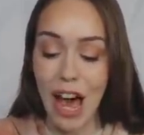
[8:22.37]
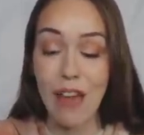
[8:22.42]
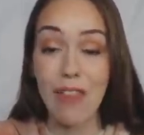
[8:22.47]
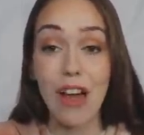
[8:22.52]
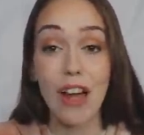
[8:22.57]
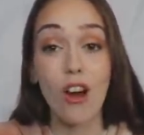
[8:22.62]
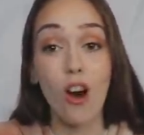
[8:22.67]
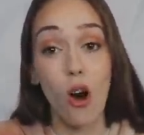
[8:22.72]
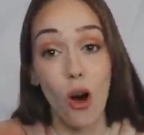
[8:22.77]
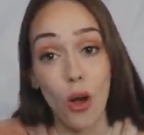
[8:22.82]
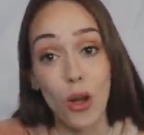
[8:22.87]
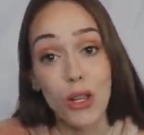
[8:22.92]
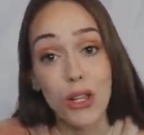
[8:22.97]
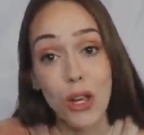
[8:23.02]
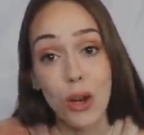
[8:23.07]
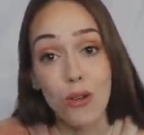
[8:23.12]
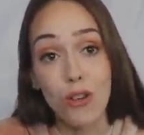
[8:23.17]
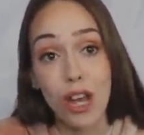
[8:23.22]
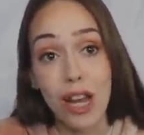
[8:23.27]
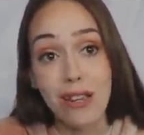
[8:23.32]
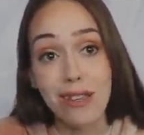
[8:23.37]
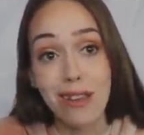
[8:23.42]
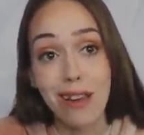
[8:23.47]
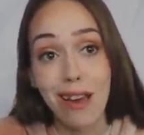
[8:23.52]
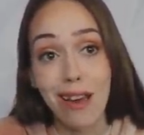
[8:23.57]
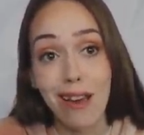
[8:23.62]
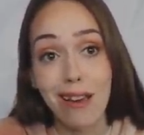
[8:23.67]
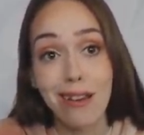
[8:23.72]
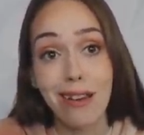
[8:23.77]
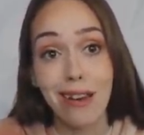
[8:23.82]
And then also
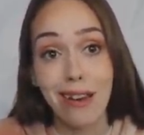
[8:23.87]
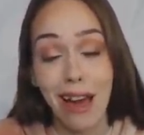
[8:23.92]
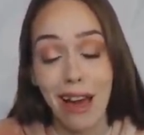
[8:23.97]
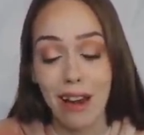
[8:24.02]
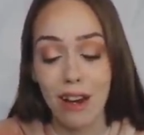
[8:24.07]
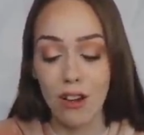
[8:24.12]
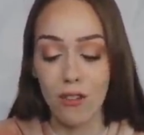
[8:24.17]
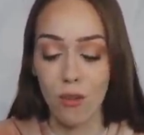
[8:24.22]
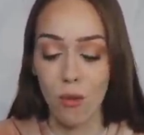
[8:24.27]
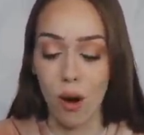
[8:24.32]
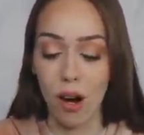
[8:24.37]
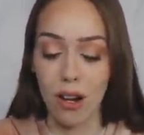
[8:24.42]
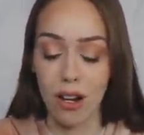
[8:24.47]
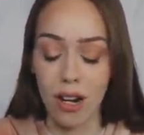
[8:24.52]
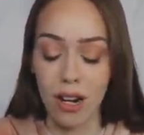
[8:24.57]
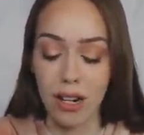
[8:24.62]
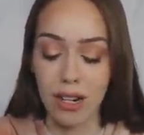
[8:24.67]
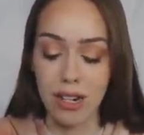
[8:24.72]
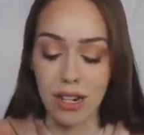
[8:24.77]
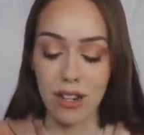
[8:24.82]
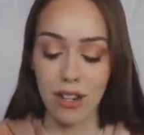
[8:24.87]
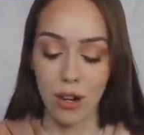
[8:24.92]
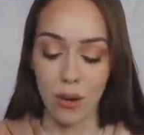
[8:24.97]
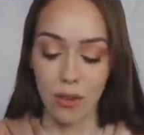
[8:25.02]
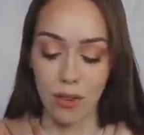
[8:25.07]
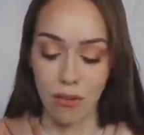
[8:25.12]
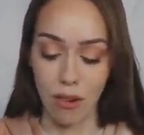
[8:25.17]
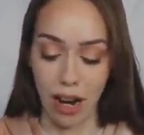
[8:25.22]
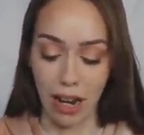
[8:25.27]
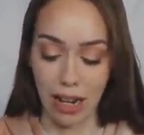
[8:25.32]
Jessica didn't add enough water and didn't
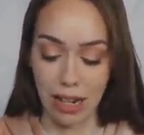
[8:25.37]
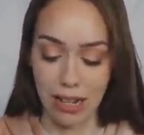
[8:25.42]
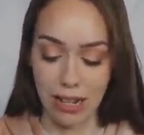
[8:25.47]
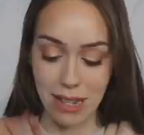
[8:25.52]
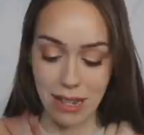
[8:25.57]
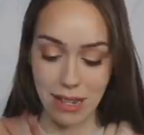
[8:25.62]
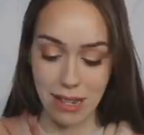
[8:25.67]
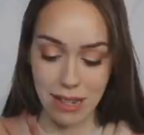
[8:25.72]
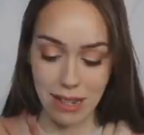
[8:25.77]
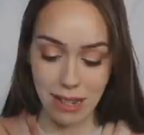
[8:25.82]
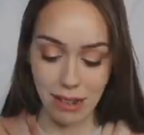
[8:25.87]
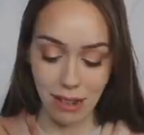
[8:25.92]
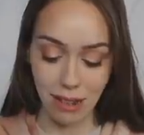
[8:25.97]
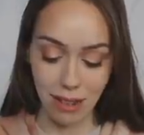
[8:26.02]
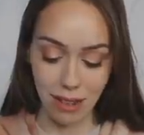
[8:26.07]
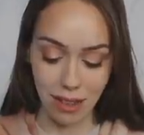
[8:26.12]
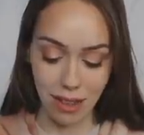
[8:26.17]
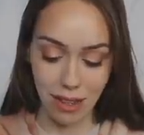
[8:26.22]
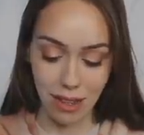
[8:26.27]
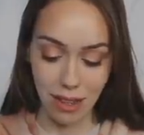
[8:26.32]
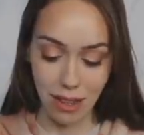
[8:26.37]
know the right consistency.